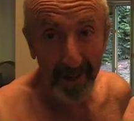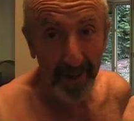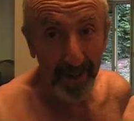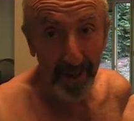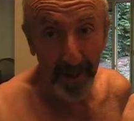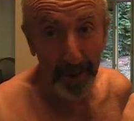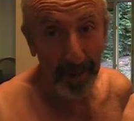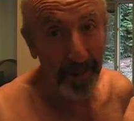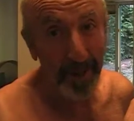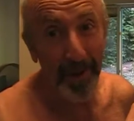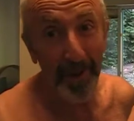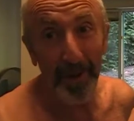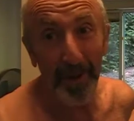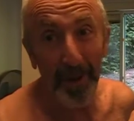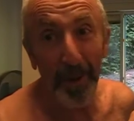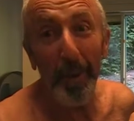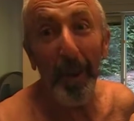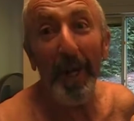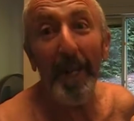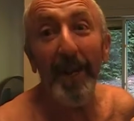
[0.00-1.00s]
Trump doesn't
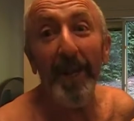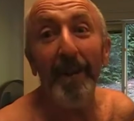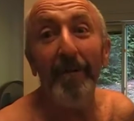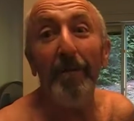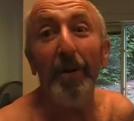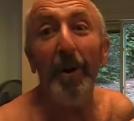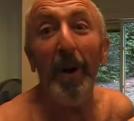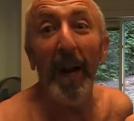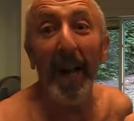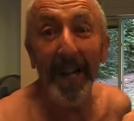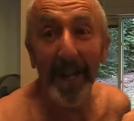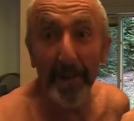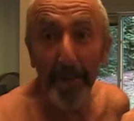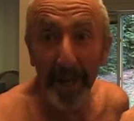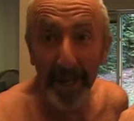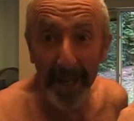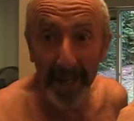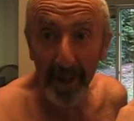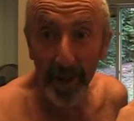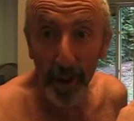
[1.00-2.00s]
do anything for
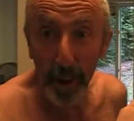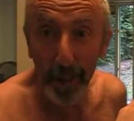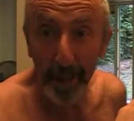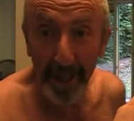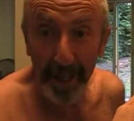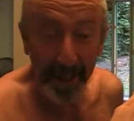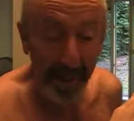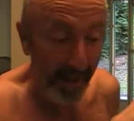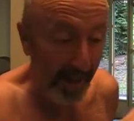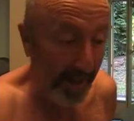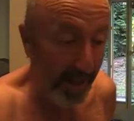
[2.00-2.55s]
anybody. Nobody.